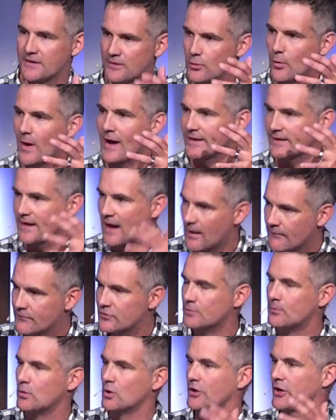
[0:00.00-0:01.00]
you
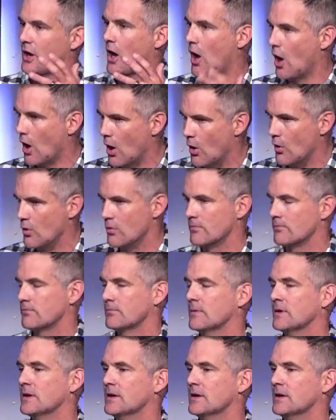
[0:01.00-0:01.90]
uncomfortable at home.